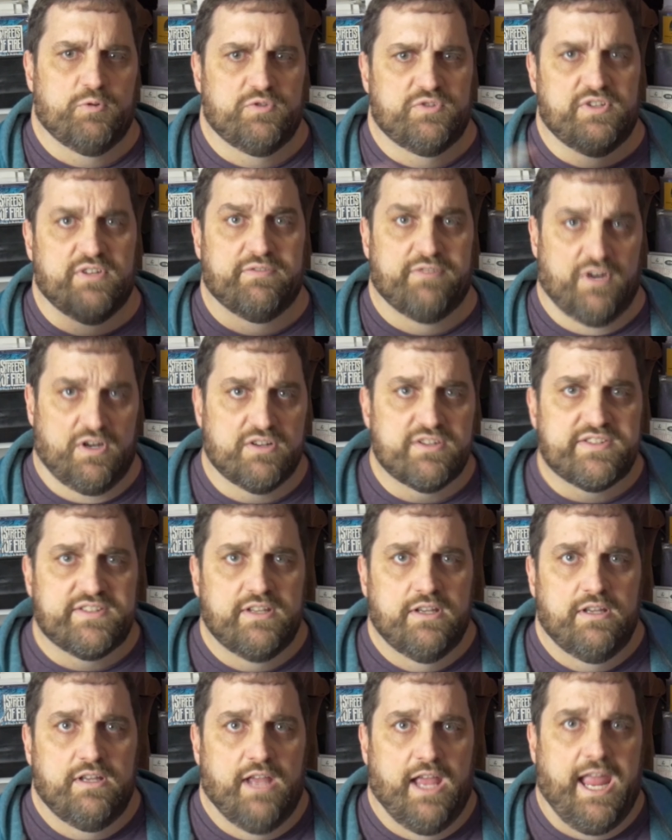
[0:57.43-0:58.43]

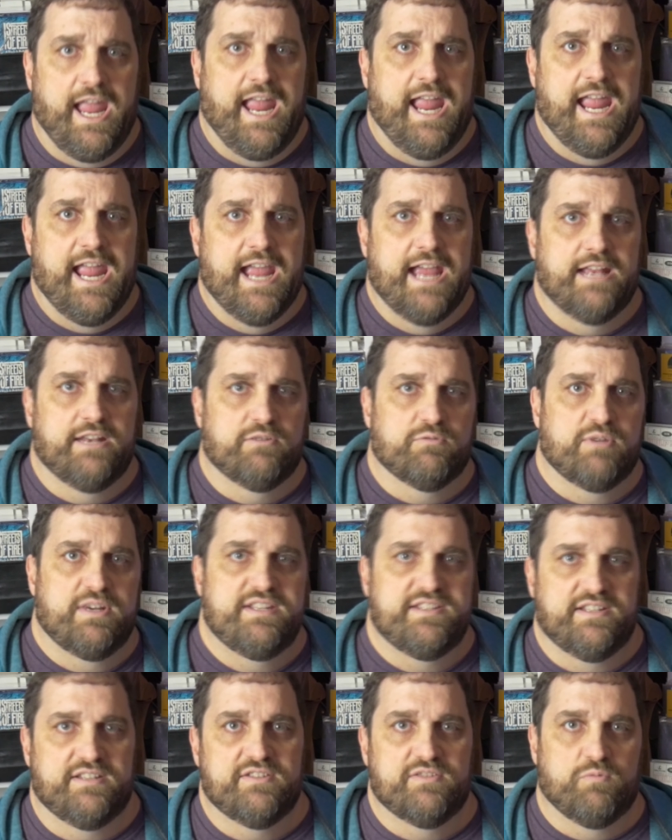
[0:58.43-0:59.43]
diverse and
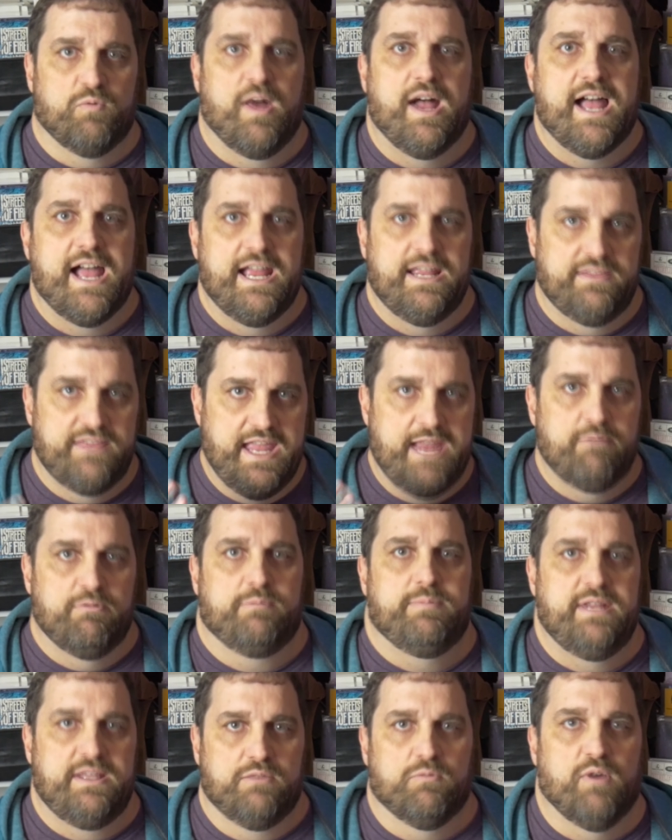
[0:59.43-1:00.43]
reasons why they
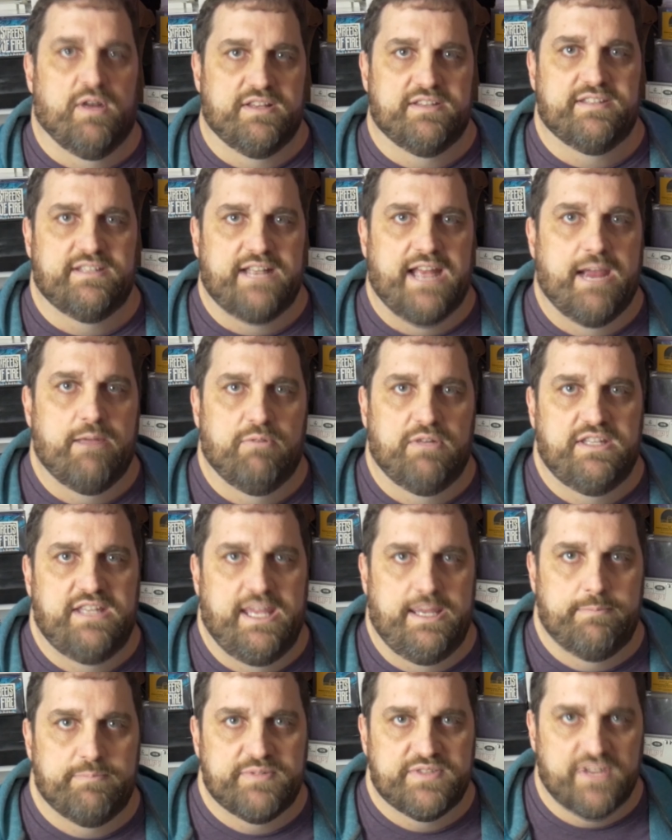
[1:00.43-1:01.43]
would be the ones that I would
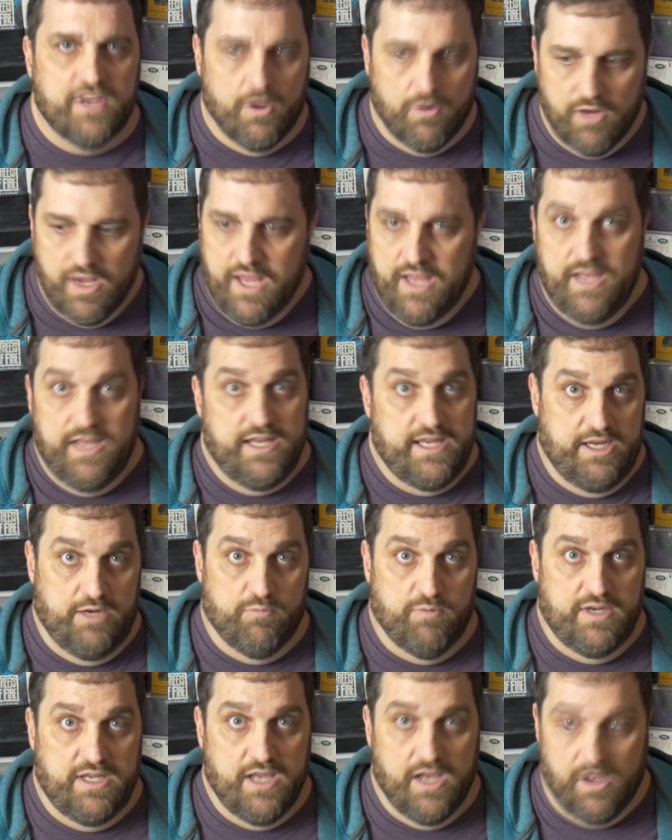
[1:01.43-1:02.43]
keep. So here
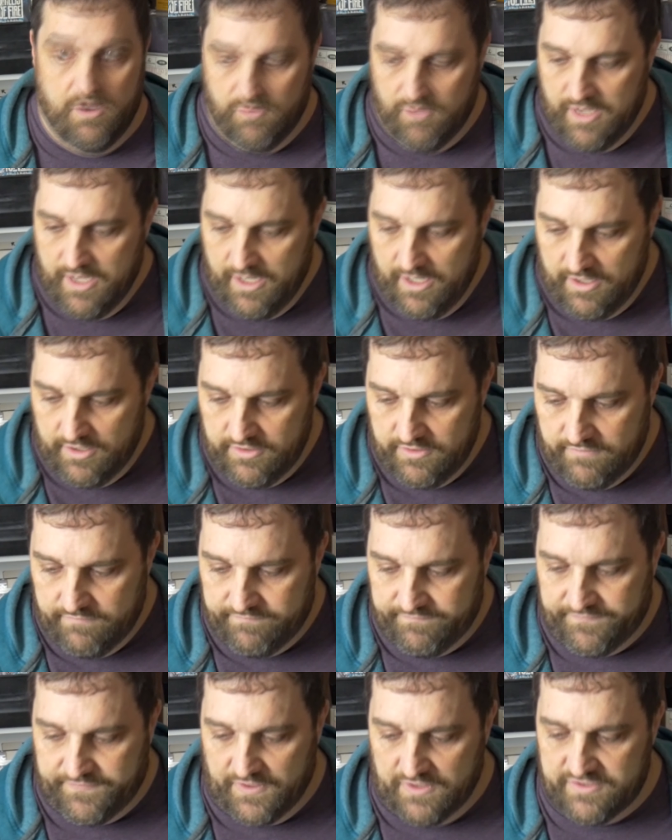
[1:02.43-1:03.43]
we go
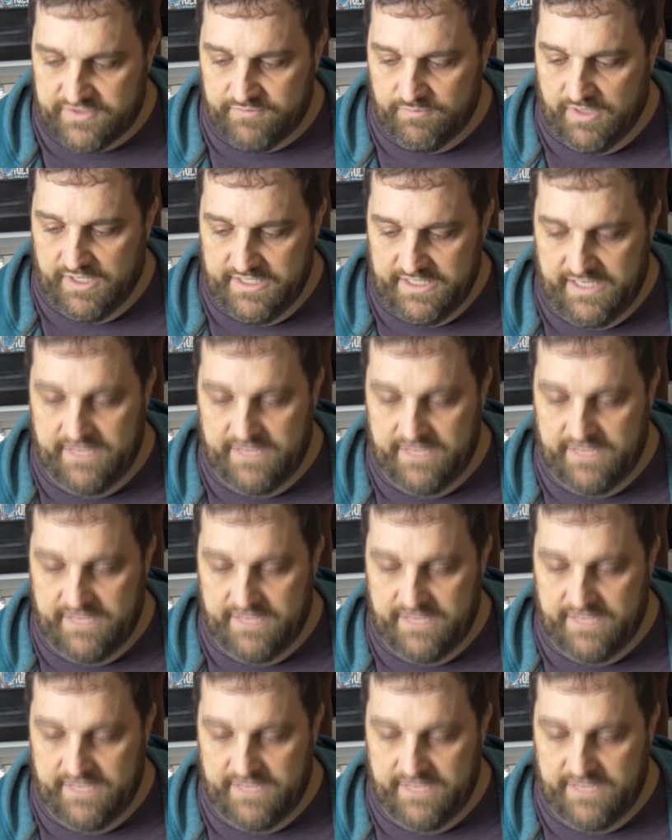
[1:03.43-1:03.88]
first one